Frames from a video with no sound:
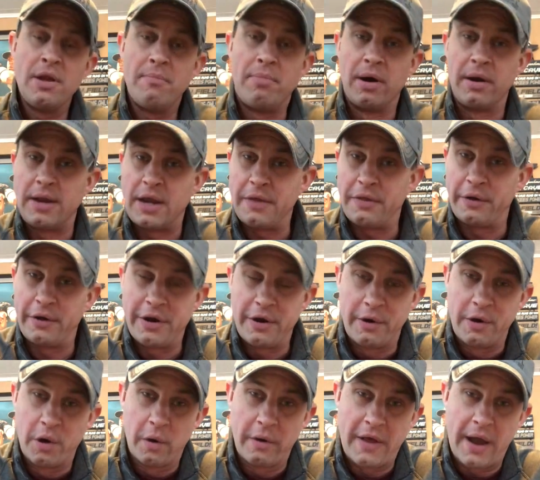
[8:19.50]
But neither
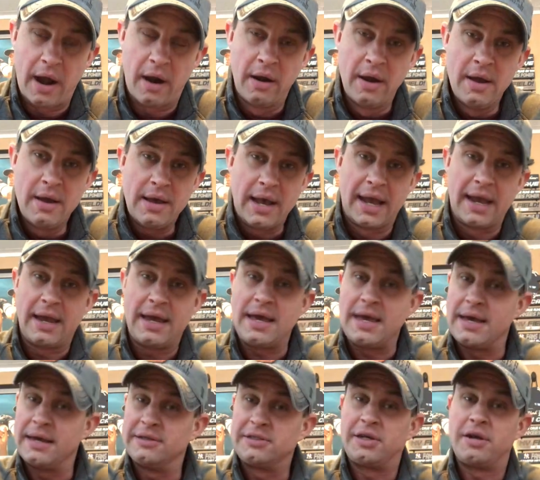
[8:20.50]
here nor there,
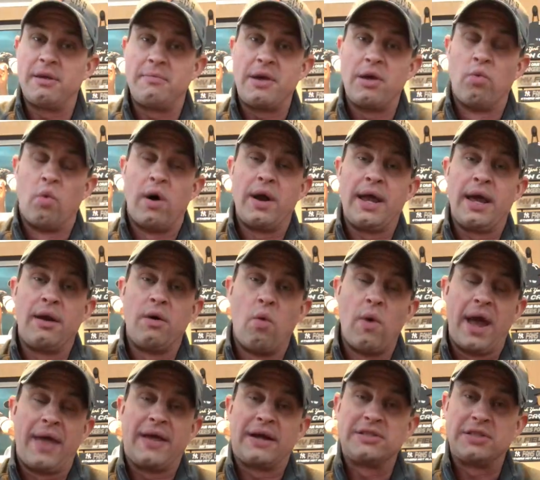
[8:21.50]
he is going to be one hit
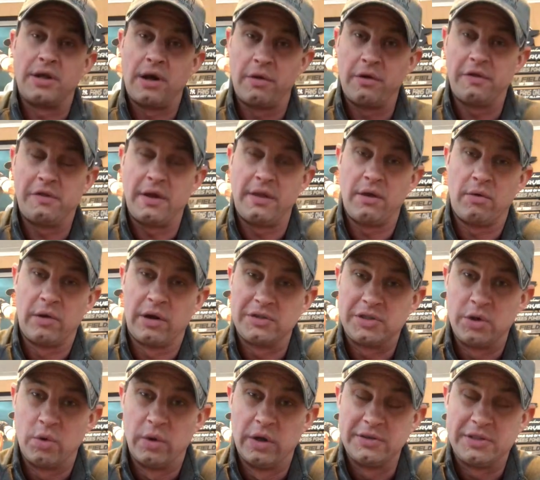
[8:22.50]
away. That's another thing that
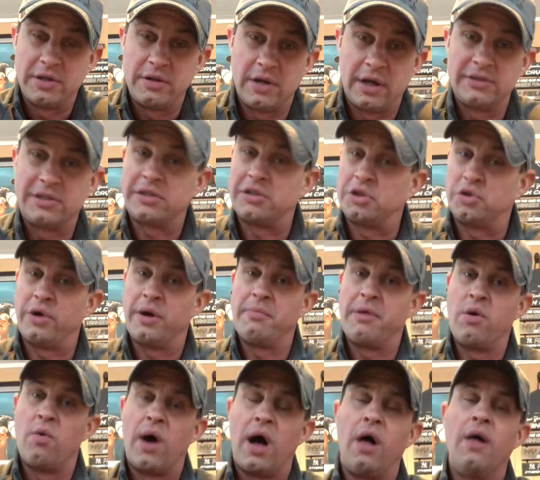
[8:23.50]
Russell Wilson does
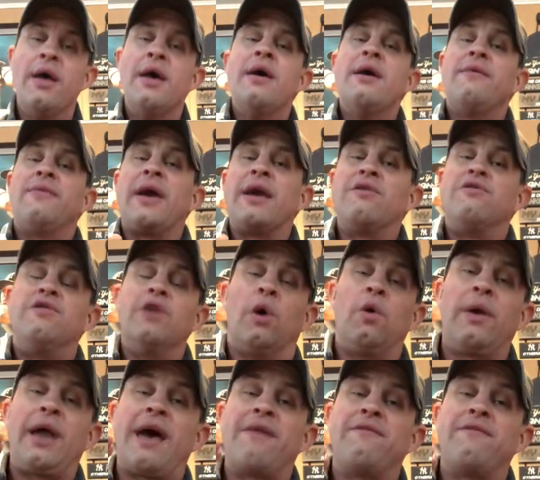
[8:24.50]
extremely well. They don't